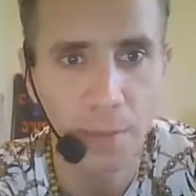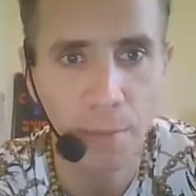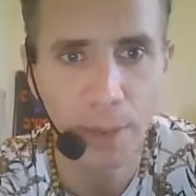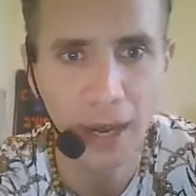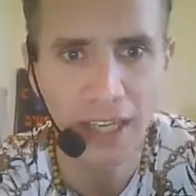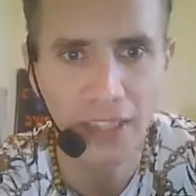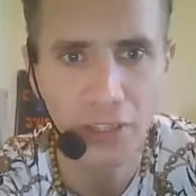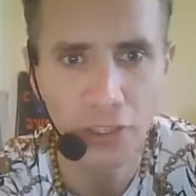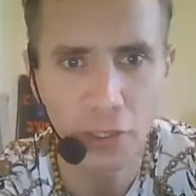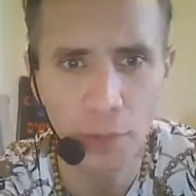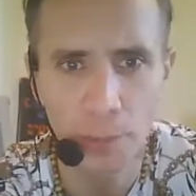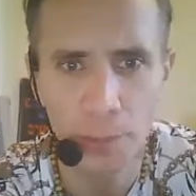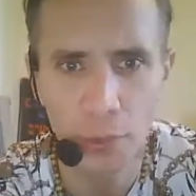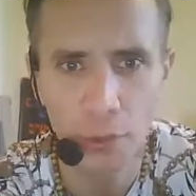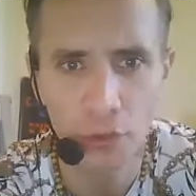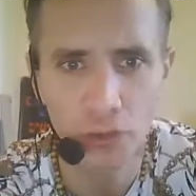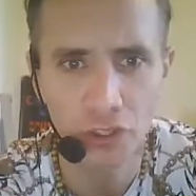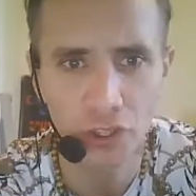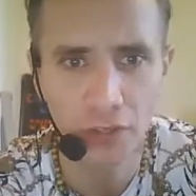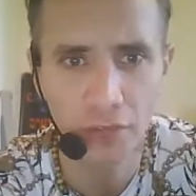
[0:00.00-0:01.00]
Based on the
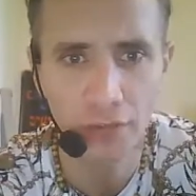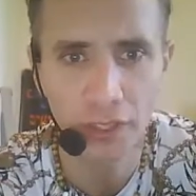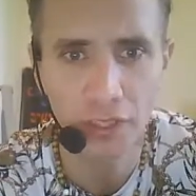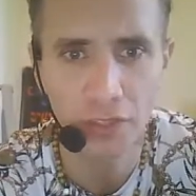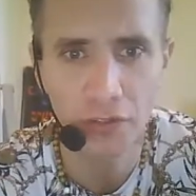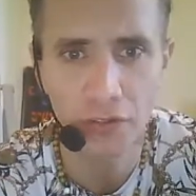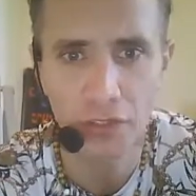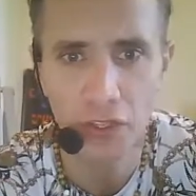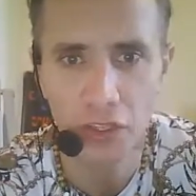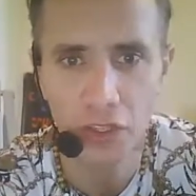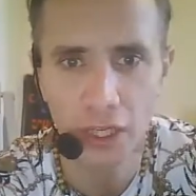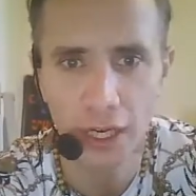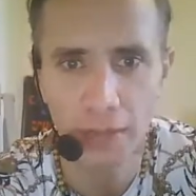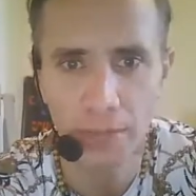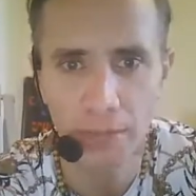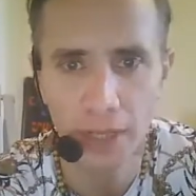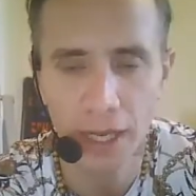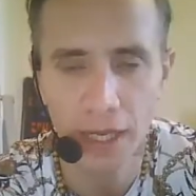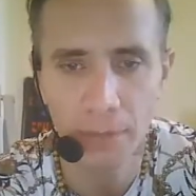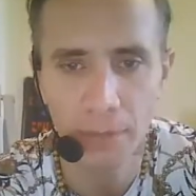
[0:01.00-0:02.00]
book series of the
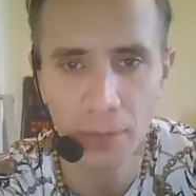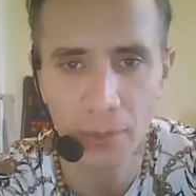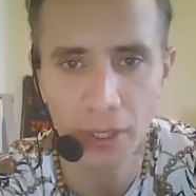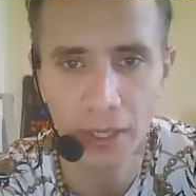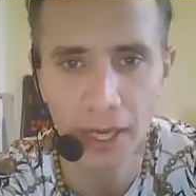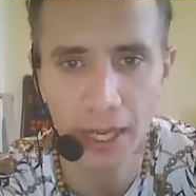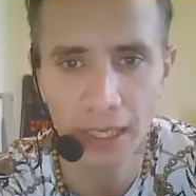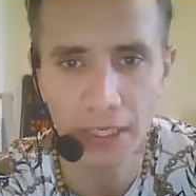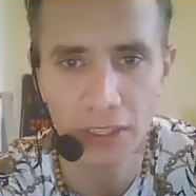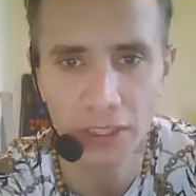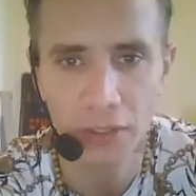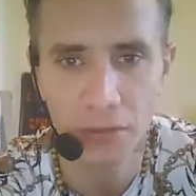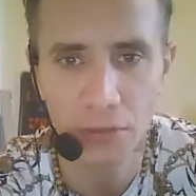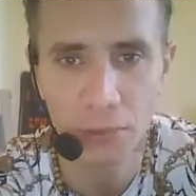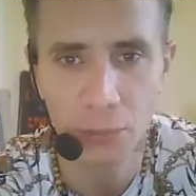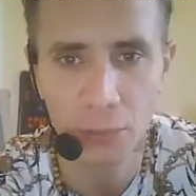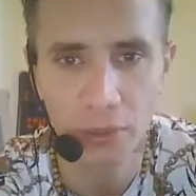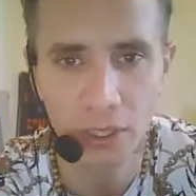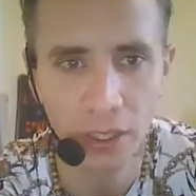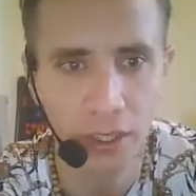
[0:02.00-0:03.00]
same name by Nancy
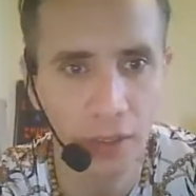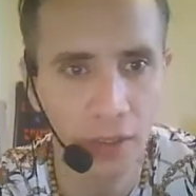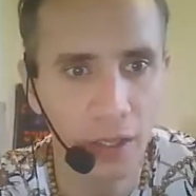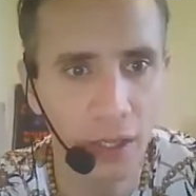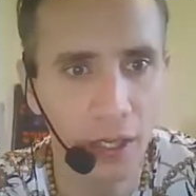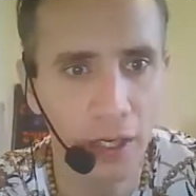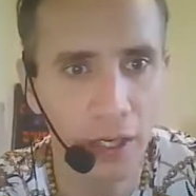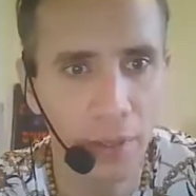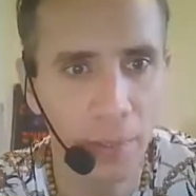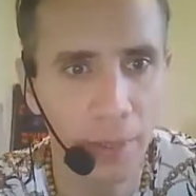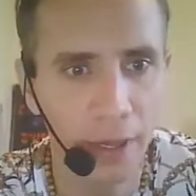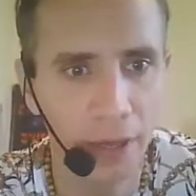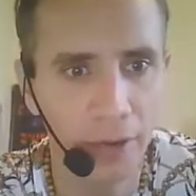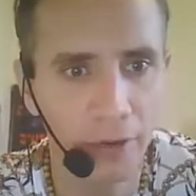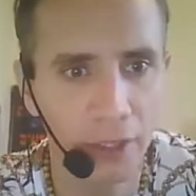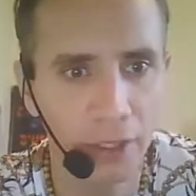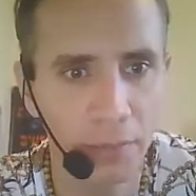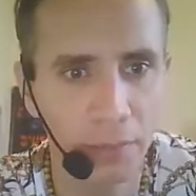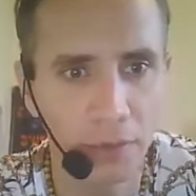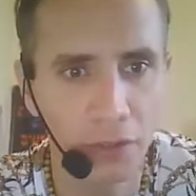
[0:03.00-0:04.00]
Springer, the
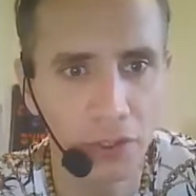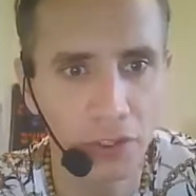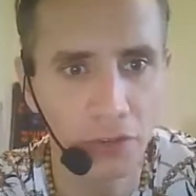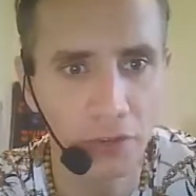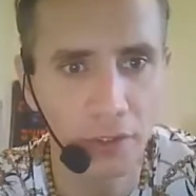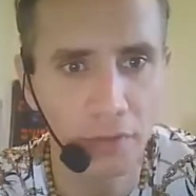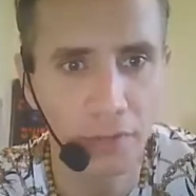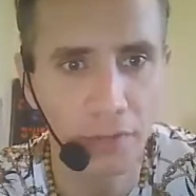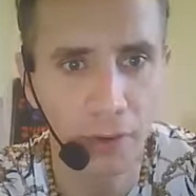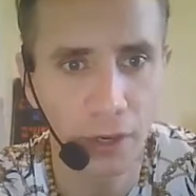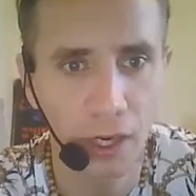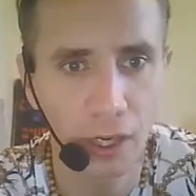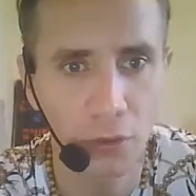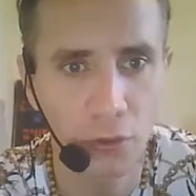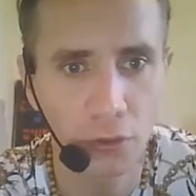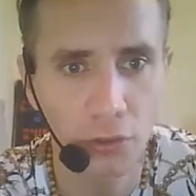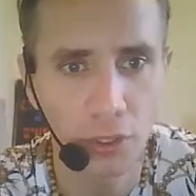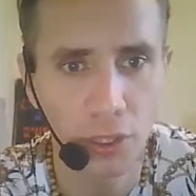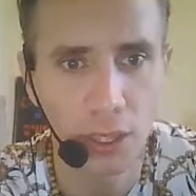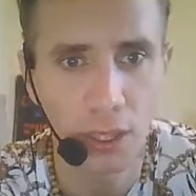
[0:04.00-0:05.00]
period mystery
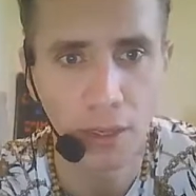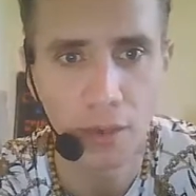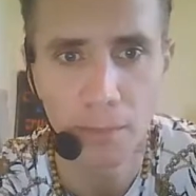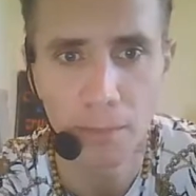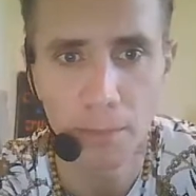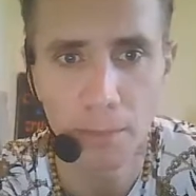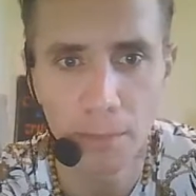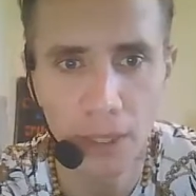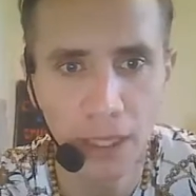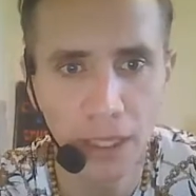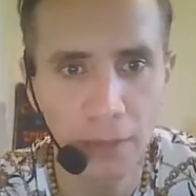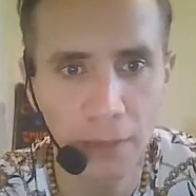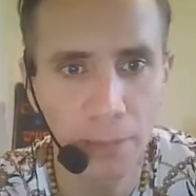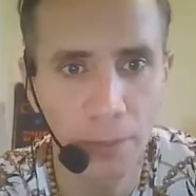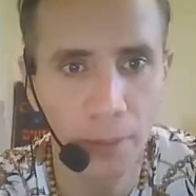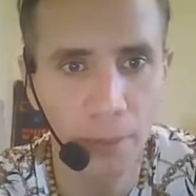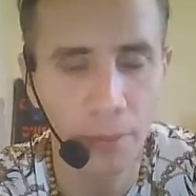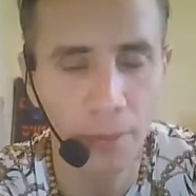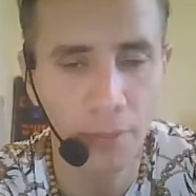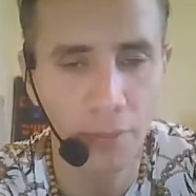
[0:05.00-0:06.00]
follows Millie
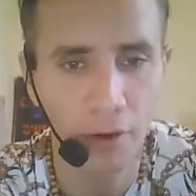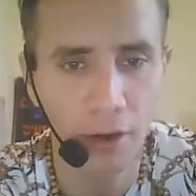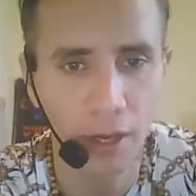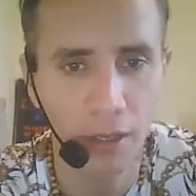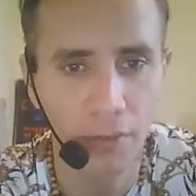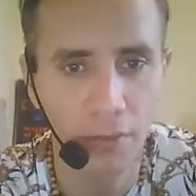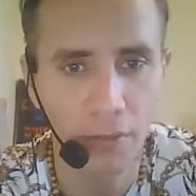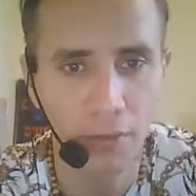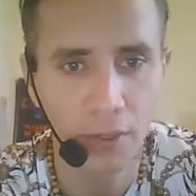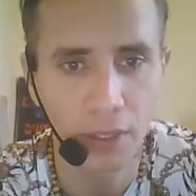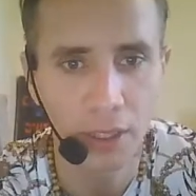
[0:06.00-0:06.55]
Bobby Brown,